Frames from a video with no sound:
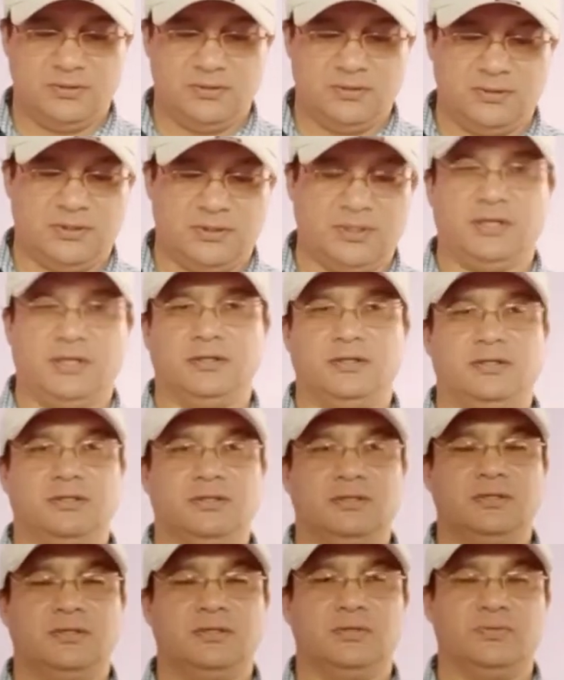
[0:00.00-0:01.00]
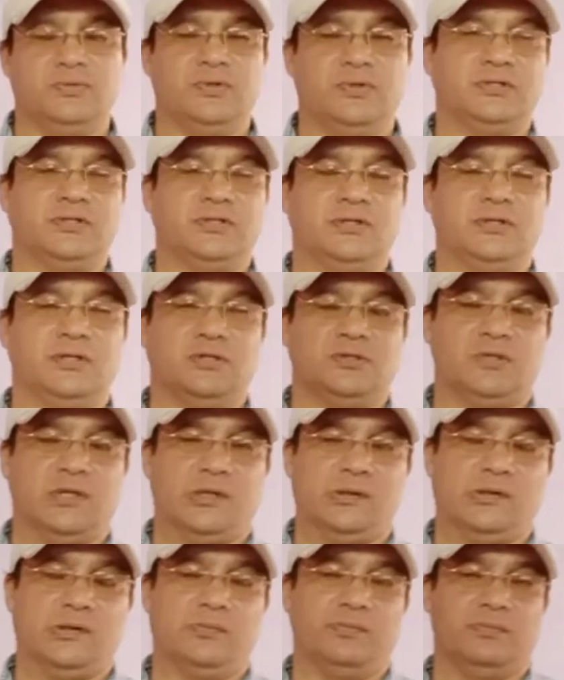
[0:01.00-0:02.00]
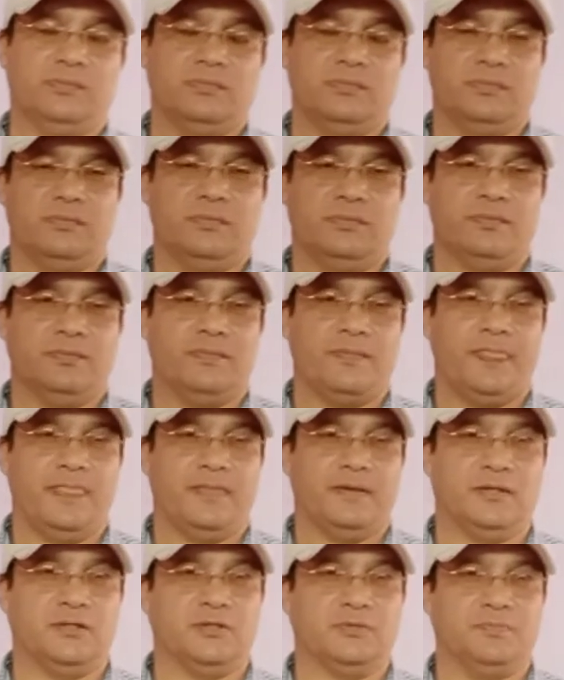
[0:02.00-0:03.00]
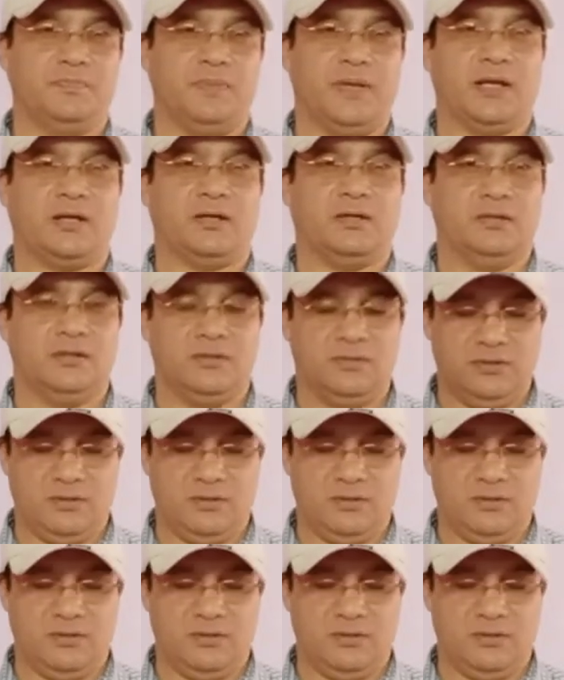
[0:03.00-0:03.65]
and we see the stadium is packed